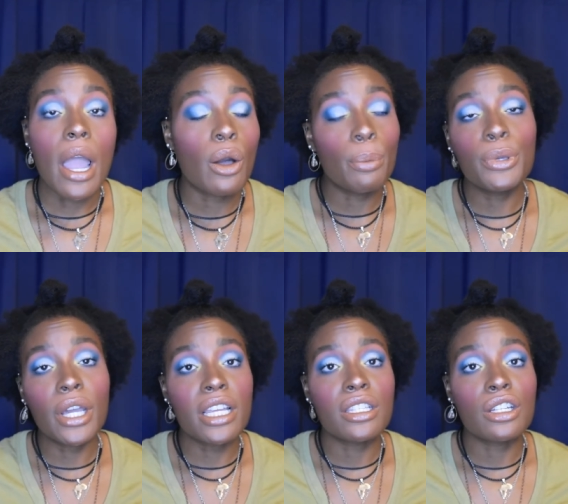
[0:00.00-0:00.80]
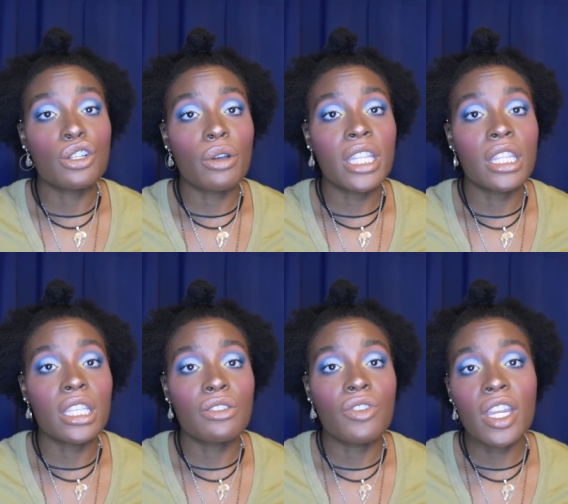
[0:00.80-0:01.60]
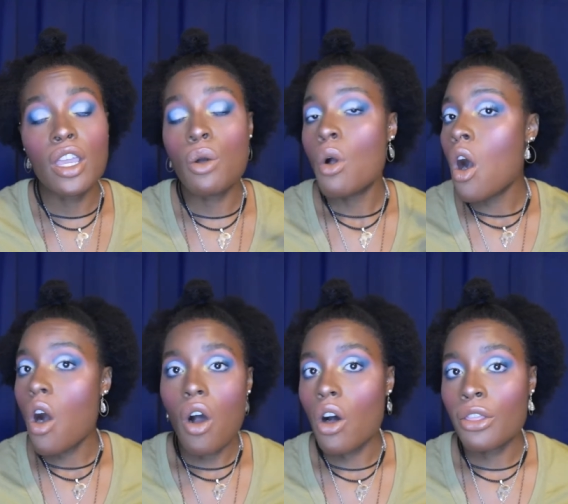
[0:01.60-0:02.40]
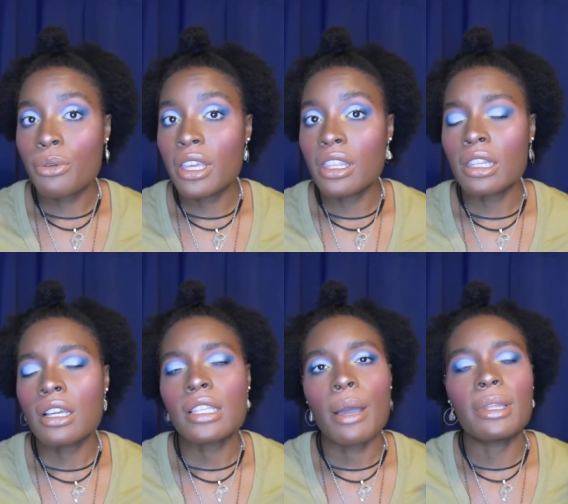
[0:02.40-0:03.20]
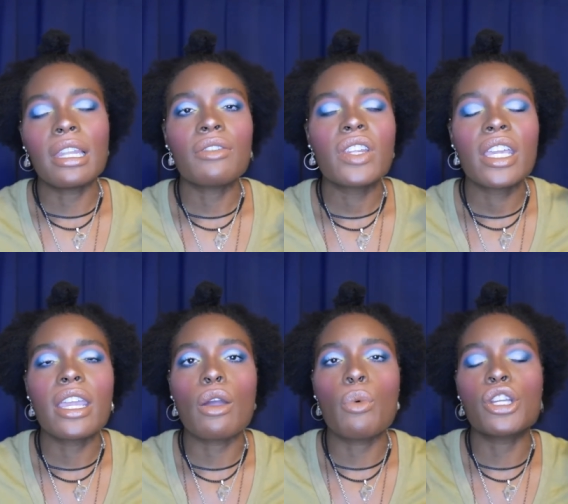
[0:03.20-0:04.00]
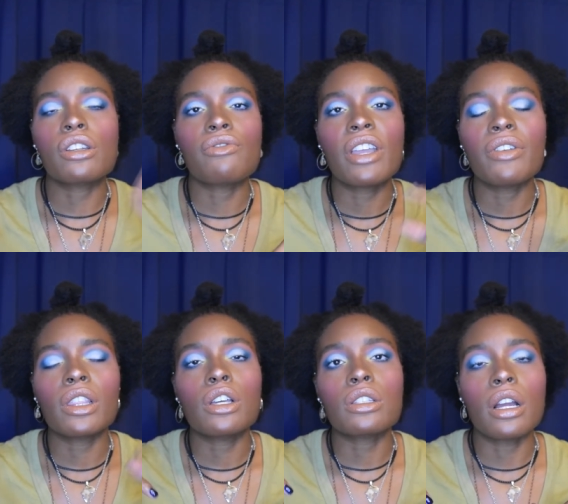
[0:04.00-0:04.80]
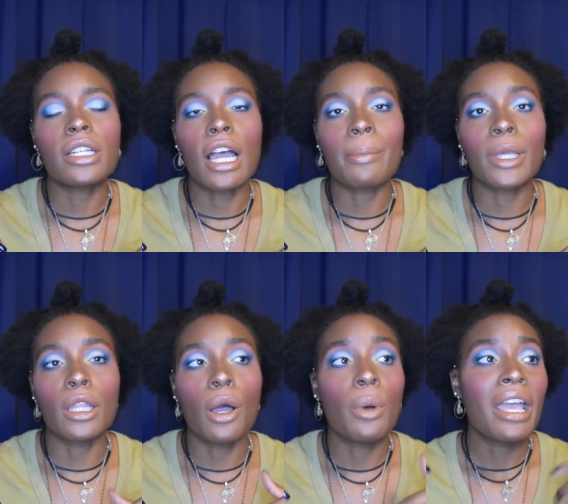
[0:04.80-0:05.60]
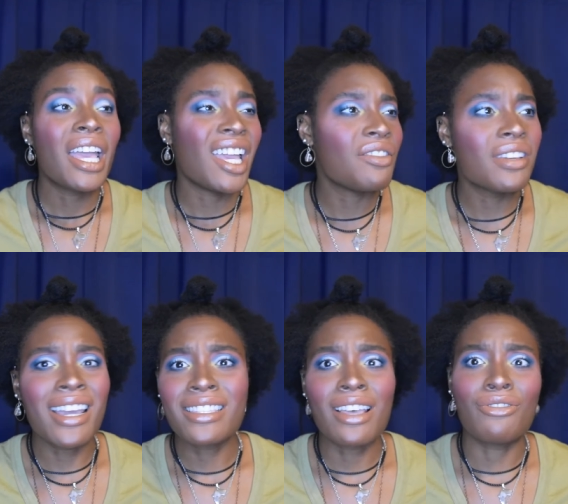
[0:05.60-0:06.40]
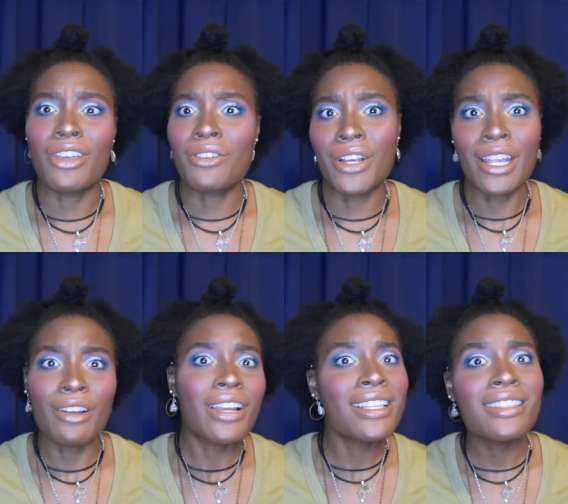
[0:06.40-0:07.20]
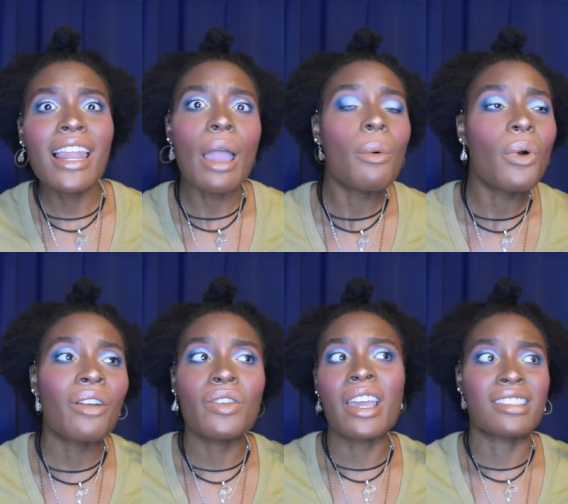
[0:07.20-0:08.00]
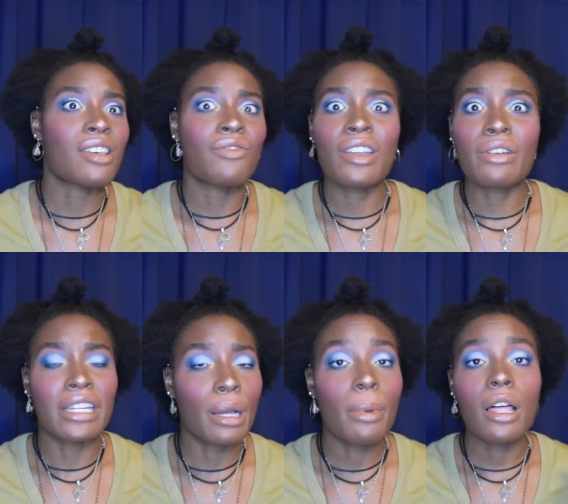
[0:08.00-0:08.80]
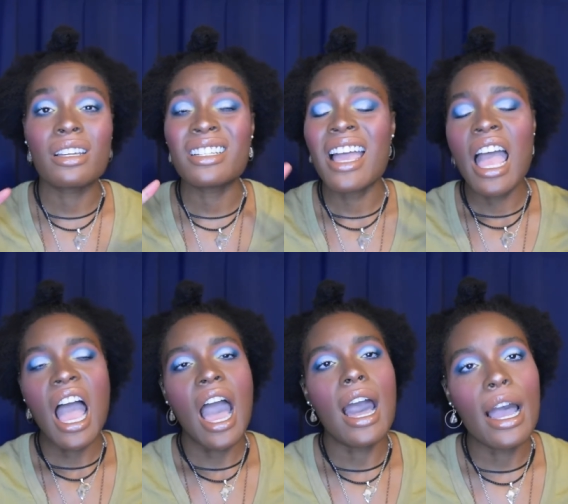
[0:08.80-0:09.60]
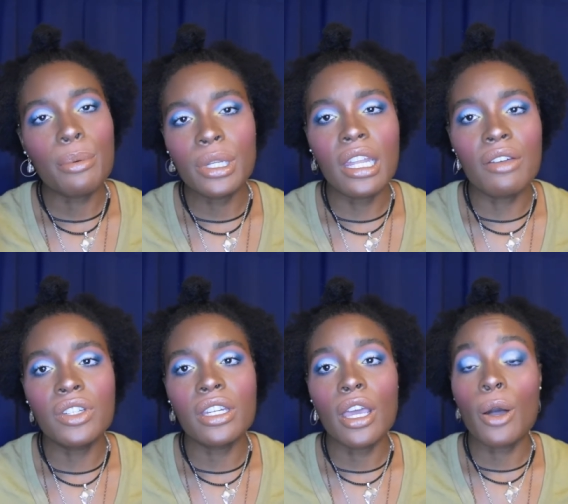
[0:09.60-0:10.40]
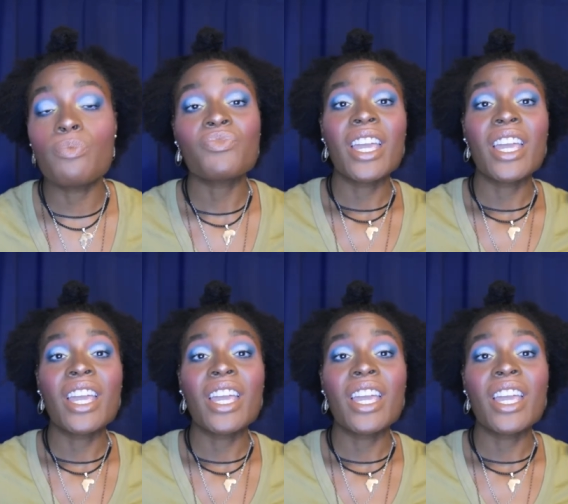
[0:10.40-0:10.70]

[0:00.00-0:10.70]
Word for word: I hope you guys enjoyed this video, all three of the looks. I would love to hear what your favorite looks are down below. If you guys have favorite earrings that I wore, if you guys have favorite nail polish, I would love to know.